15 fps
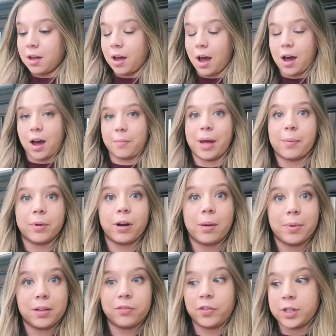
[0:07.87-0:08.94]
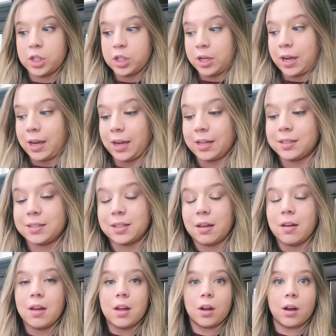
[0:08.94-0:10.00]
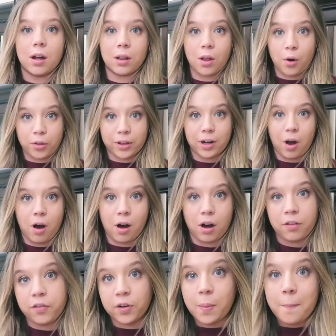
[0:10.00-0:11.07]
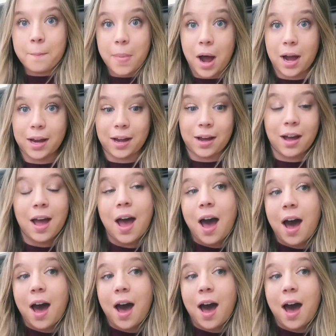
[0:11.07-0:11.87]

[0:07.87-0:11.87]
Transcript: um, Abercrombie & Fitch Kids clothing haul for Myah.